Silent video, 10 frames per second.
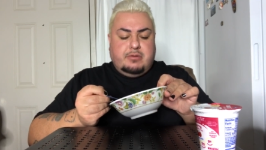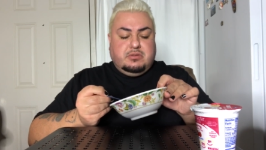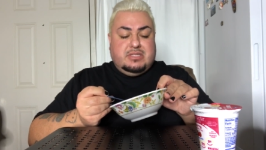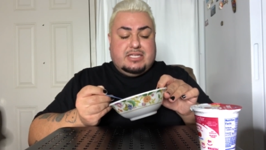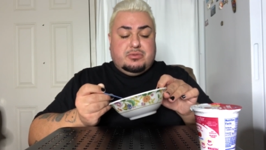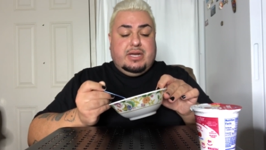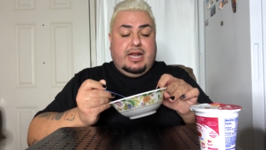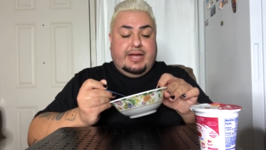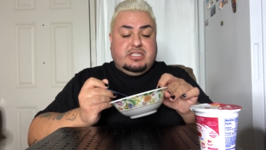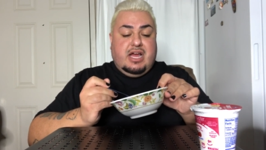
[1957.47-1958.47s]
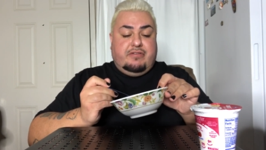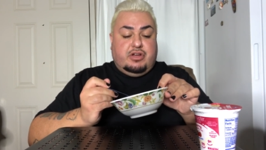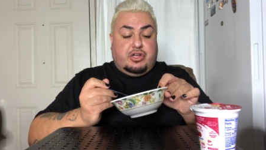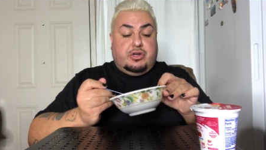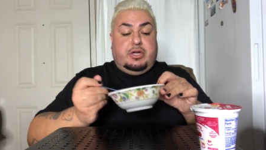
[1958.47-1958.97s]
That's when I like to have a
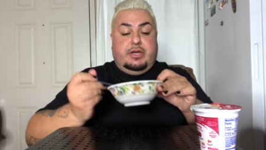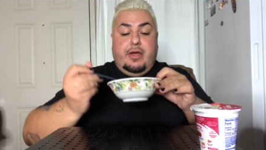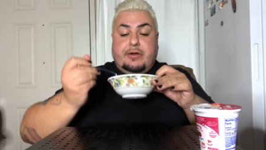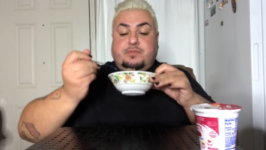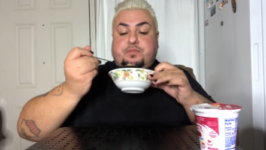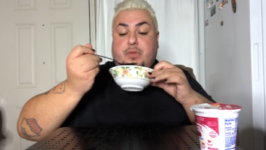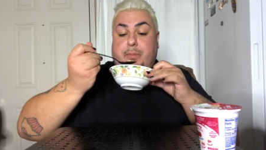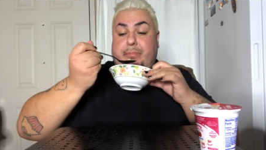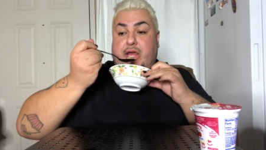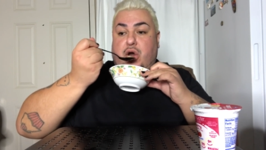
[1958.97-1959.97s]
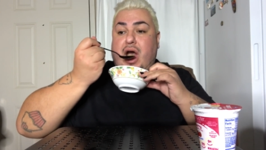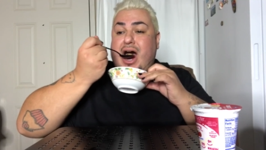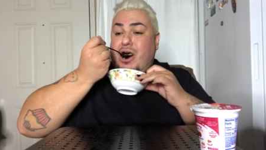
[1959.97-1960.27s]
good meal.